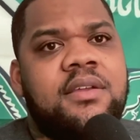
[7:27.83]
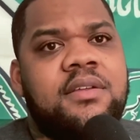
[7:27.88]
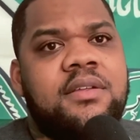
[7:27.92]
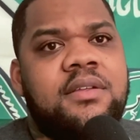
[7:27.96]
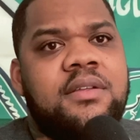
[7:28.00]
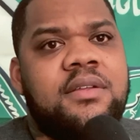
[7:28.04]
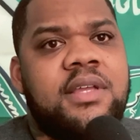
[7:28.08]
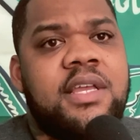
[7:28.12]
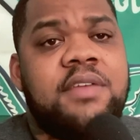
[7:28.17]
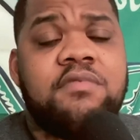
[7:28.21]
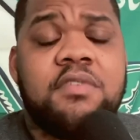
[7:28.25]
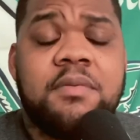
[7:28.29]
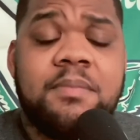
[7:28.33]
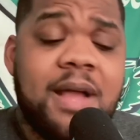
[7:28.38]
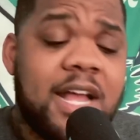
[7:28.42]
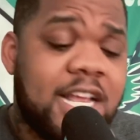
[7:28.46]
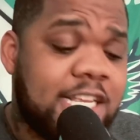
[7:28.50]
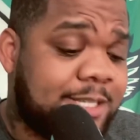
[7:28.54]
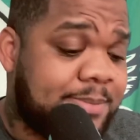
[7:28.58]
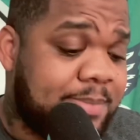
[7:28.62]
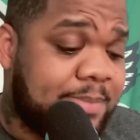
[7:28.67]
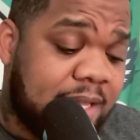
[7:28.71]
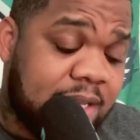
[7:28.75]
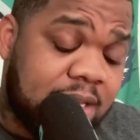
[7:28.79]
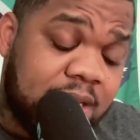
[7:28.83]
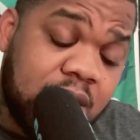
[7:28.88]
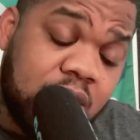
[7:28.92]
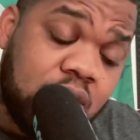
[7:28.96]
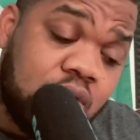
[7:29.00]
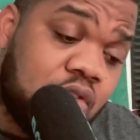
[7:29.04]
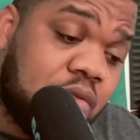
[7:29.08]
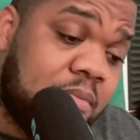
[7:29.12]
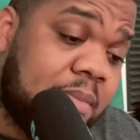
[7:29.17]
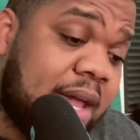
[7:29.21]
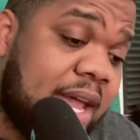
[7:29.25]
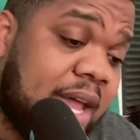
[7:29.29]
He reminds me of
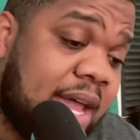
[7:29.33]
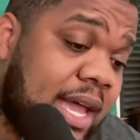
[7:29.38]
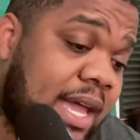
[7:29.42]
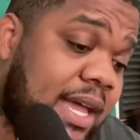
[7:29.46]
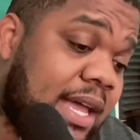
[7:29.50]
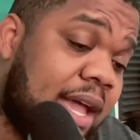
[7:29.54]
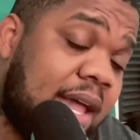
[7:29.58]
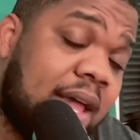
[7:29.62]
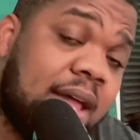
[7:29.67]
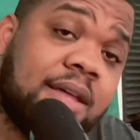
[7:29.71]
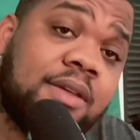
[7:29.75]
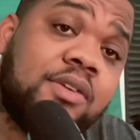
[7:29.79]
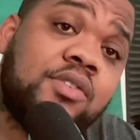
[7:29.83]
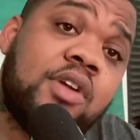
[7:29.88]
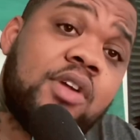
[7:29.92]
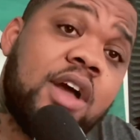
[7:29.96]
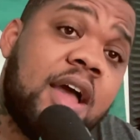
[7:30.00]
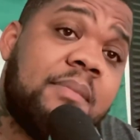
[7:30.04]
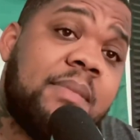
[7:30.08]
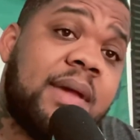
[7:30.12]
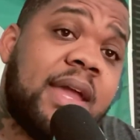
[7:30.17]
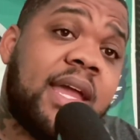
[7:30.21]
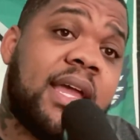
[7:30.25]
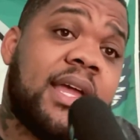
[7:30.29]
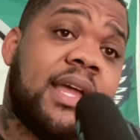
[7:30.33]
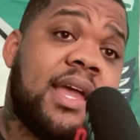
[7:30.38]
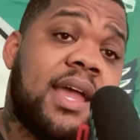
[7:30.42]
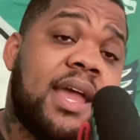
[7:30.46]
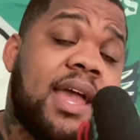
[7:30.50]
Kittle, man. You know what I mean?